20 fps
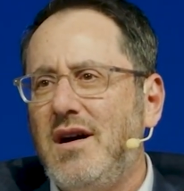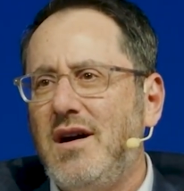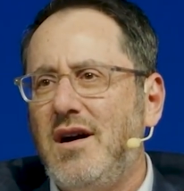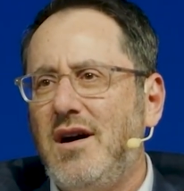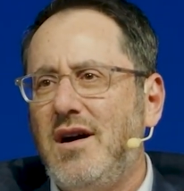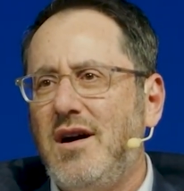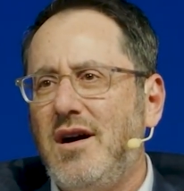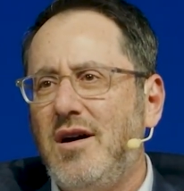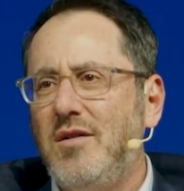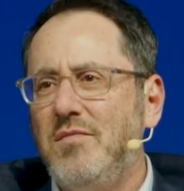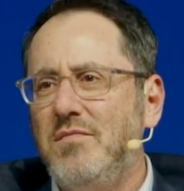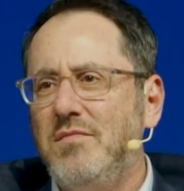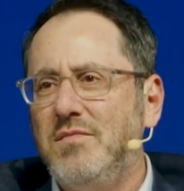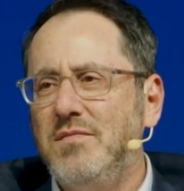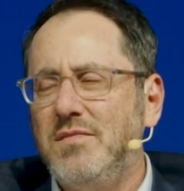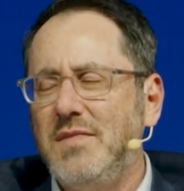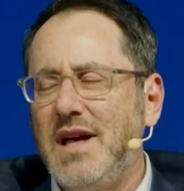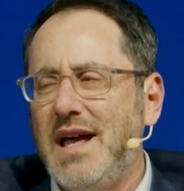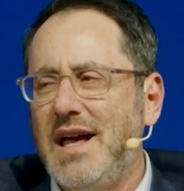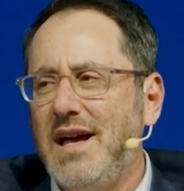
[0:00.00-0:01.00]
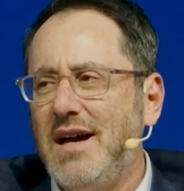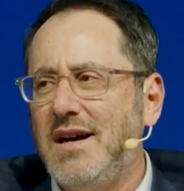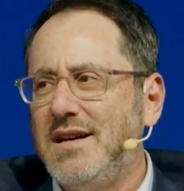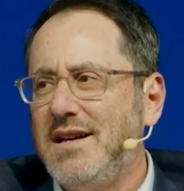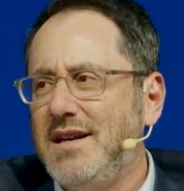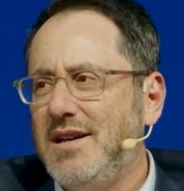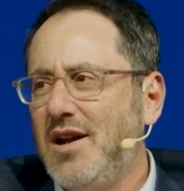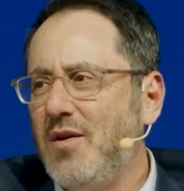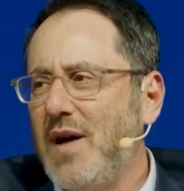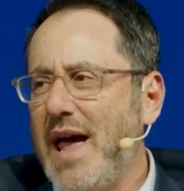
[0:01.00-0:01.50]

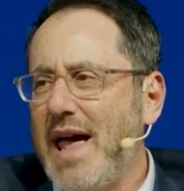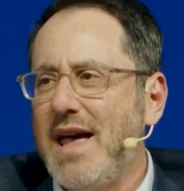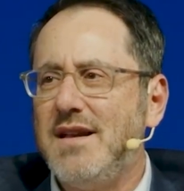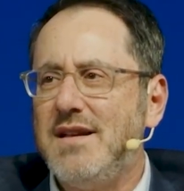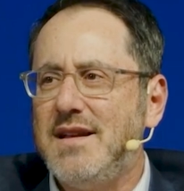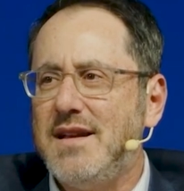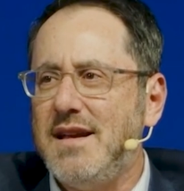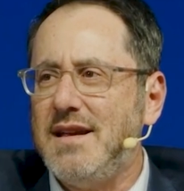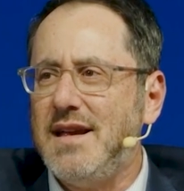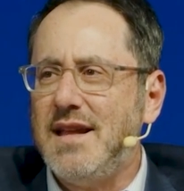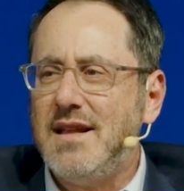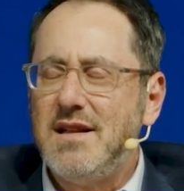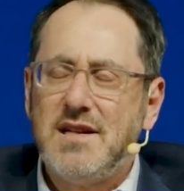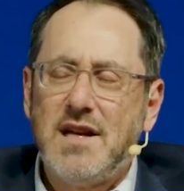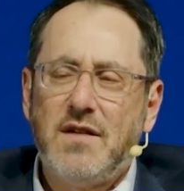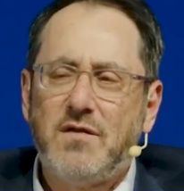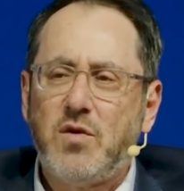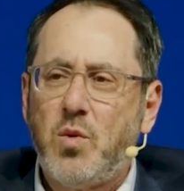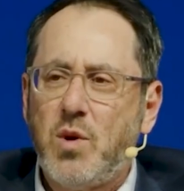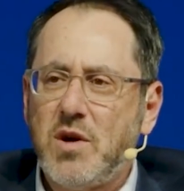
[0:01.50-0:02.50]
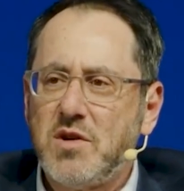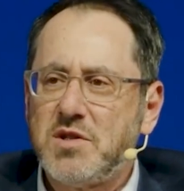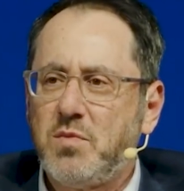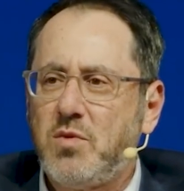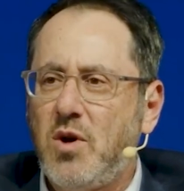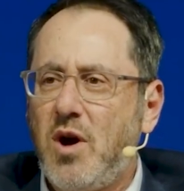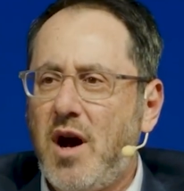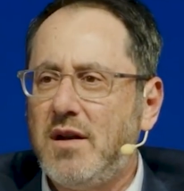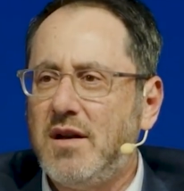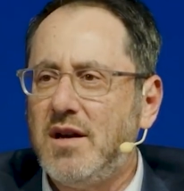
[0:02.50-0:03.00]
Andy in The Devil Wears
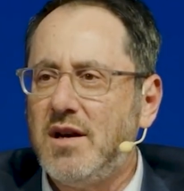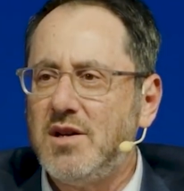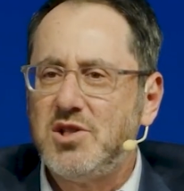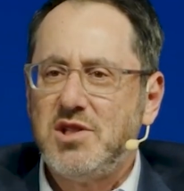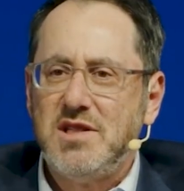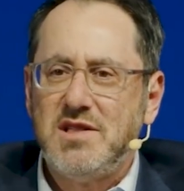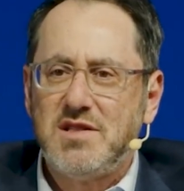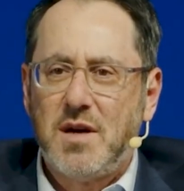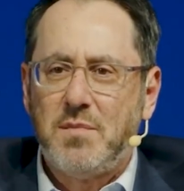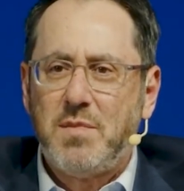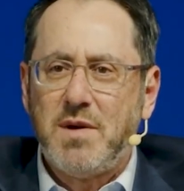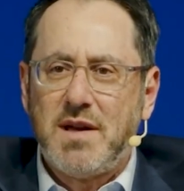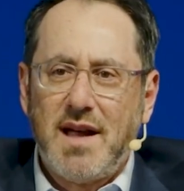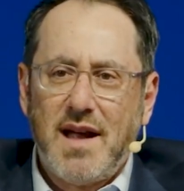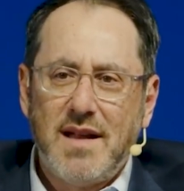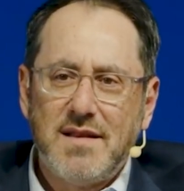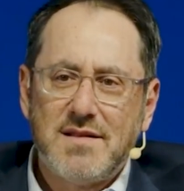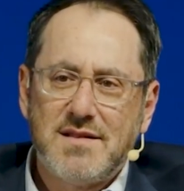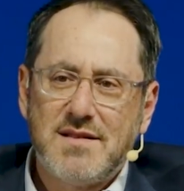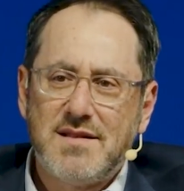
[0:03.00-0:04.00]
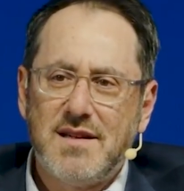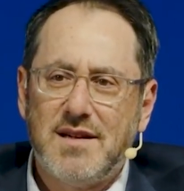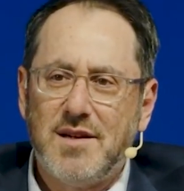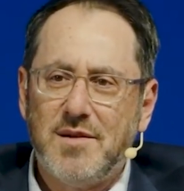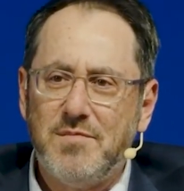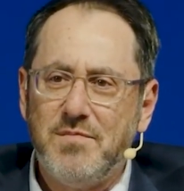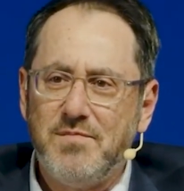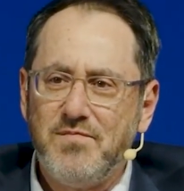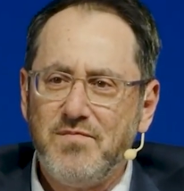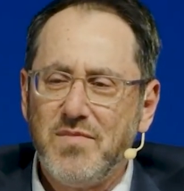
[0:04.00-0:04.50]
Prada, she's up against
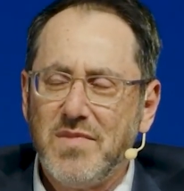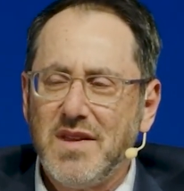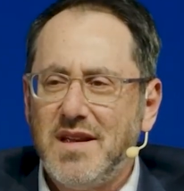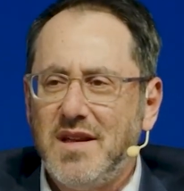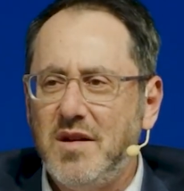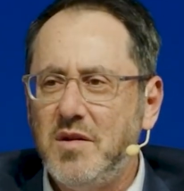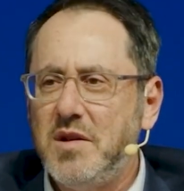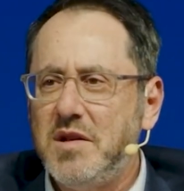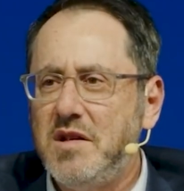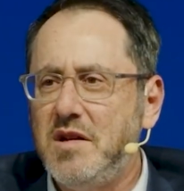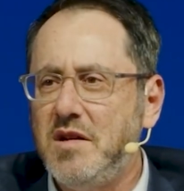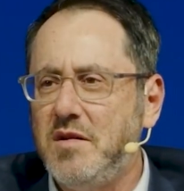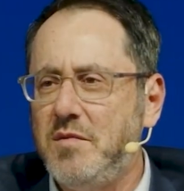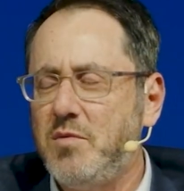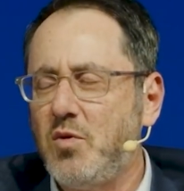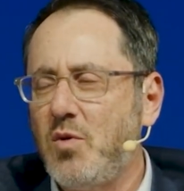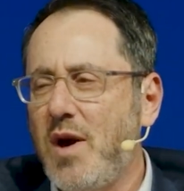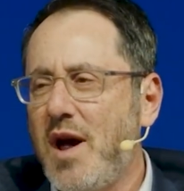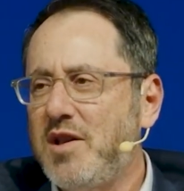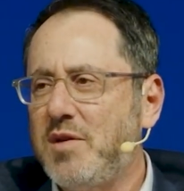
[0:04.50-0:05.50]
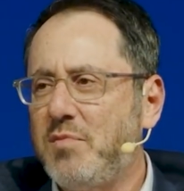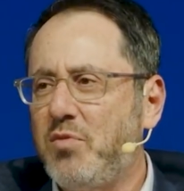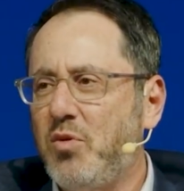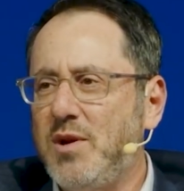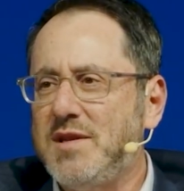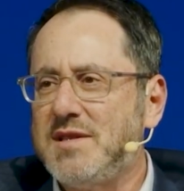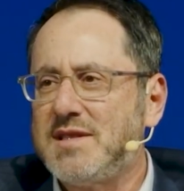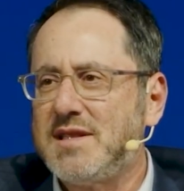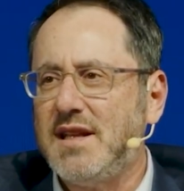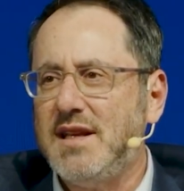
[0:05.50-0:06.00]
Miranda
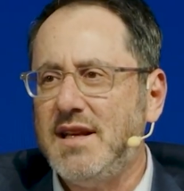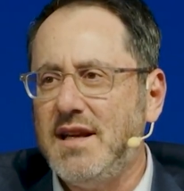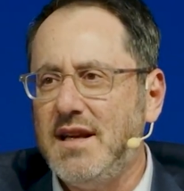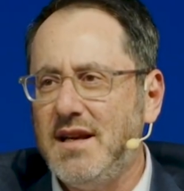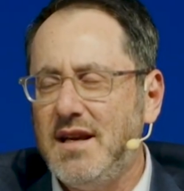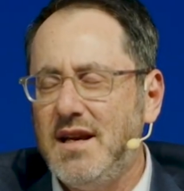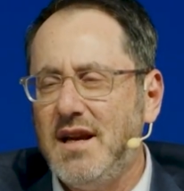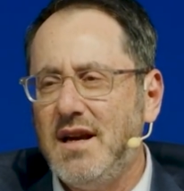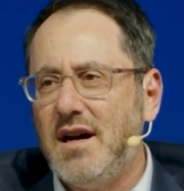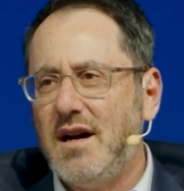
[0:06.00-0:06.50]
Priestley.